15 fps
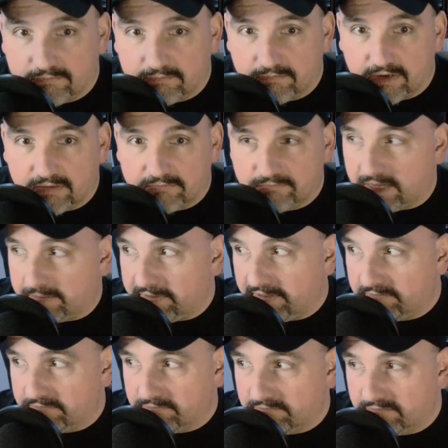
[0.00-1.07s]
well
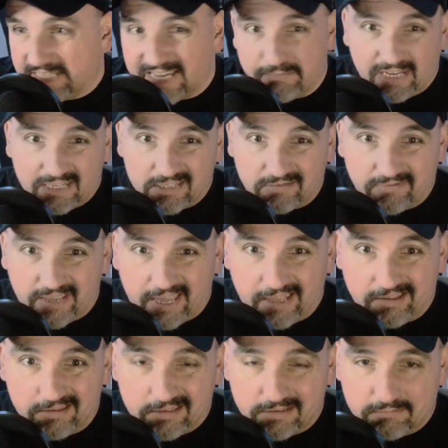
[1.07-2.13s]
maybe 10 minutes of
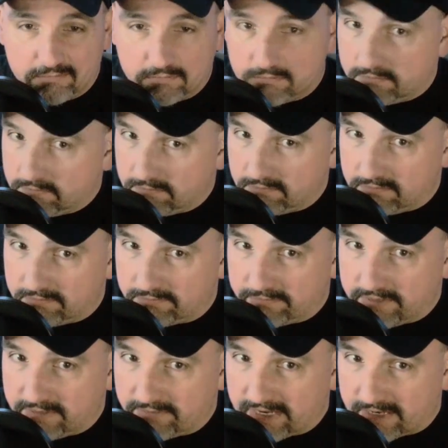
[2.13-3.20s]
ends
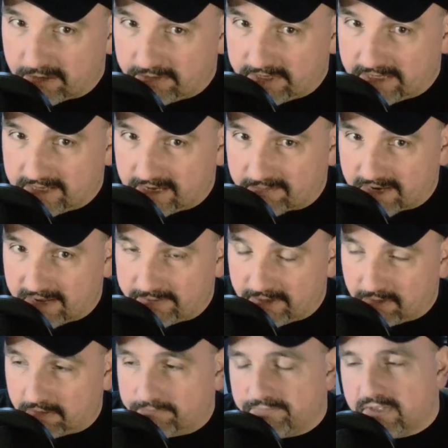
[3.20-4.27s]
but I'm not going to go down that rabbit
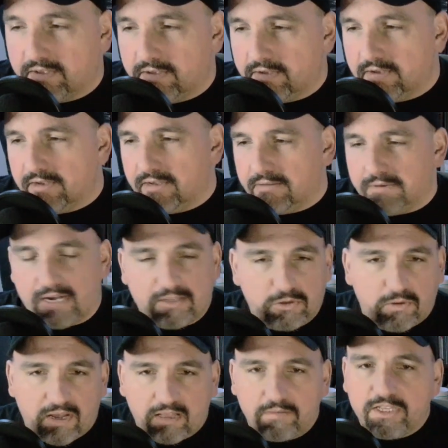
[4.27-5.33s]
hole. But tw-
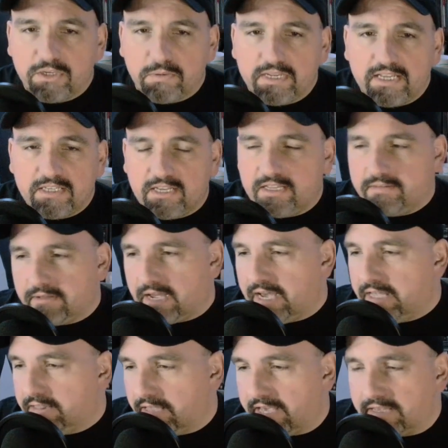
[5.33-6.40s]
Halloween 2018,
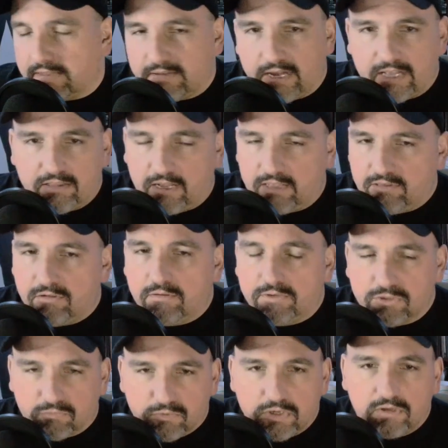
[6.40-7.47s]
I like it. I, I thought it was
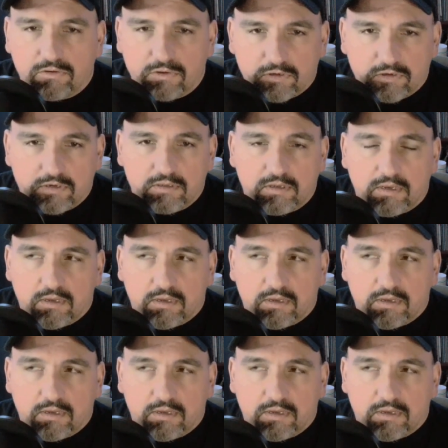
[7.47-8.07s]
a real good